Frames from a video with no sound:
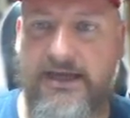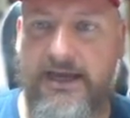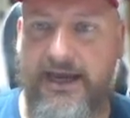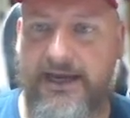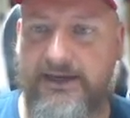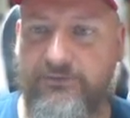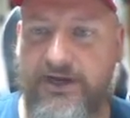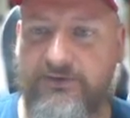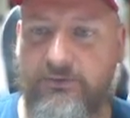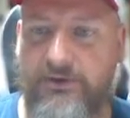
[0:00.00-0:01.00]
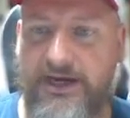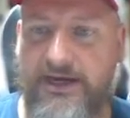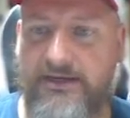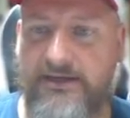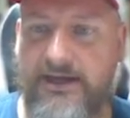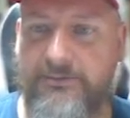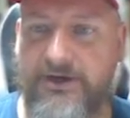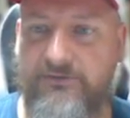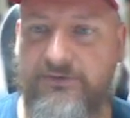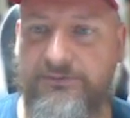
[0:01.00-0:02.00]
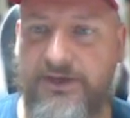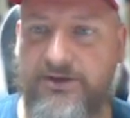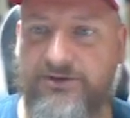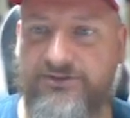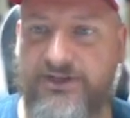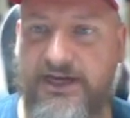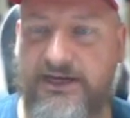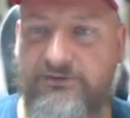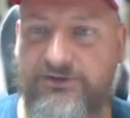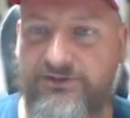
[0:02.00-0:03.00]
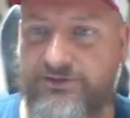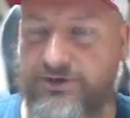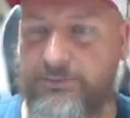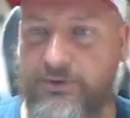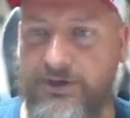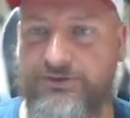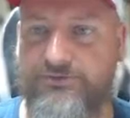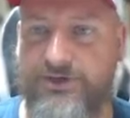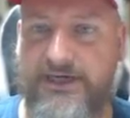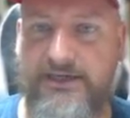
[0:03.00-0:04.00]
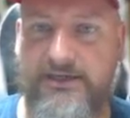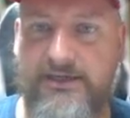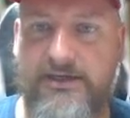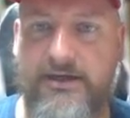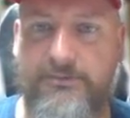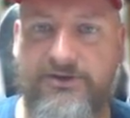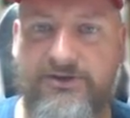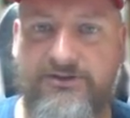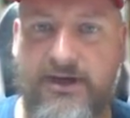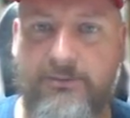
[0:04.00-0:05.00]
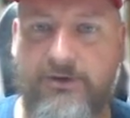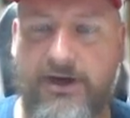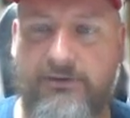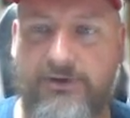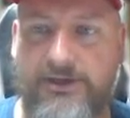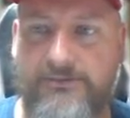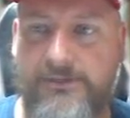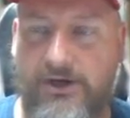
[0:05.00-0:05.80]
And then we have a red coming over from the other side, which is a 3.3 coming to the top ground rail,